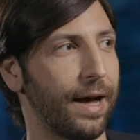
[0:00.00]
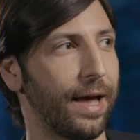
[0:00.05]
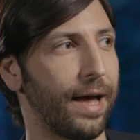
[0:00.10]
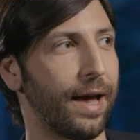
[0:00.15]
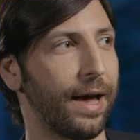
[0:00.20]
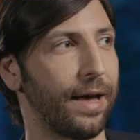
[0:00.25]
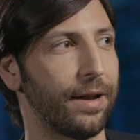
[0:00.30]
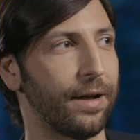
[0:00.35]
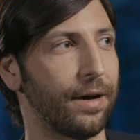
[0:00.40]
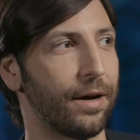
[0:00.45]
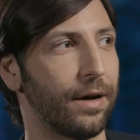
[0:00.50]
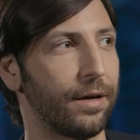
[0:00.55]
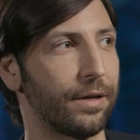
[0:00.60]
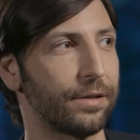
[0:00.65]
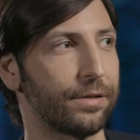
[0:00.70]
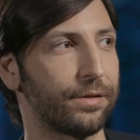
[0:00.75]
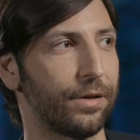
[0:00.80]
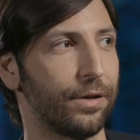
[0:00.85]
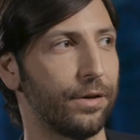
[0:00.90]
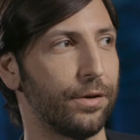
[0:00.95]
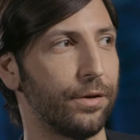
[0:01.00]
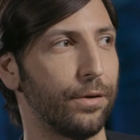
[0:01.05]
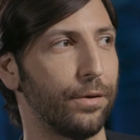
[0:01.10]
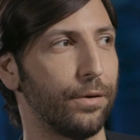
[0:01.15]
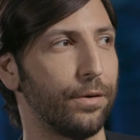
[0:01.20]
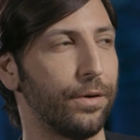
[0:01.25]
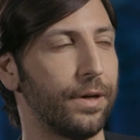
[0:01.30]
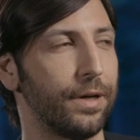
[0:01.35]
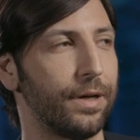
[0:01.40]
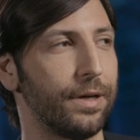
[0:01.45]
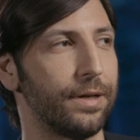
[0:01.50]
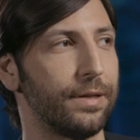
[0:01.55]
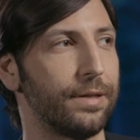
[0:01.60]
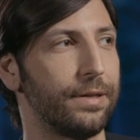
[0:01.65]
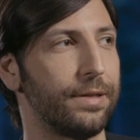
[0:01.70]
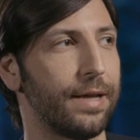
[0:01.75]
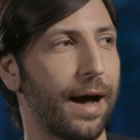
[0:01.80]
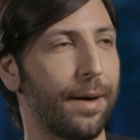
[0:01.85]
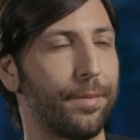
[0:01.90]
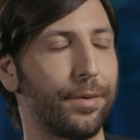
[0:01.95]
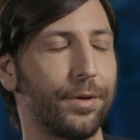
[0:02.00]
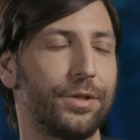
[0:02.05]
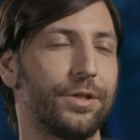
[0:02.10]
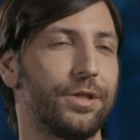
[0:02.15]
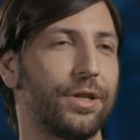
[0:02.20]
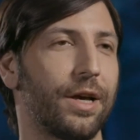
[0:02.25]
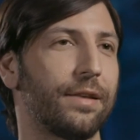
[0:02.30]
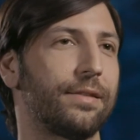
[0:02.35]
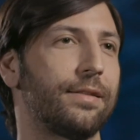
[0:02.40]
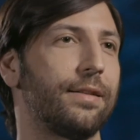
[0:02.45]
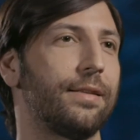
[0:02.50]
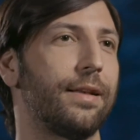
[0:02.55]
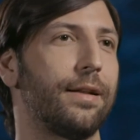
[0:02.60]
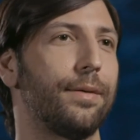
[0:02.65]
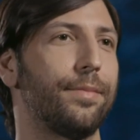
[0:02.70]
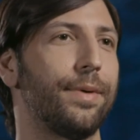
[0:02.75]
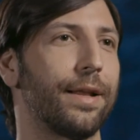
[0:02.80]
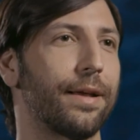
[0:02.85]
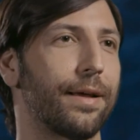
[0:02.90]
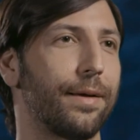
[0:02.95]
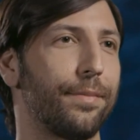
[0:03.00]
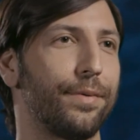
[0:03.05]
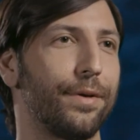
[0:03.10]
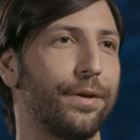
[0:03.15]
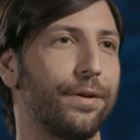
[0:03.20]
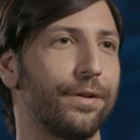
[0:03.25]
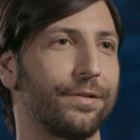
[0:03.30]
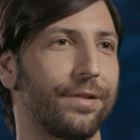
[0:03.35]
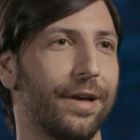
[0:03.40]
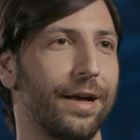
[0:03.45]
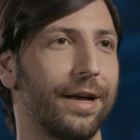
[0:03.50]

I had also dabbled just a little bit in computer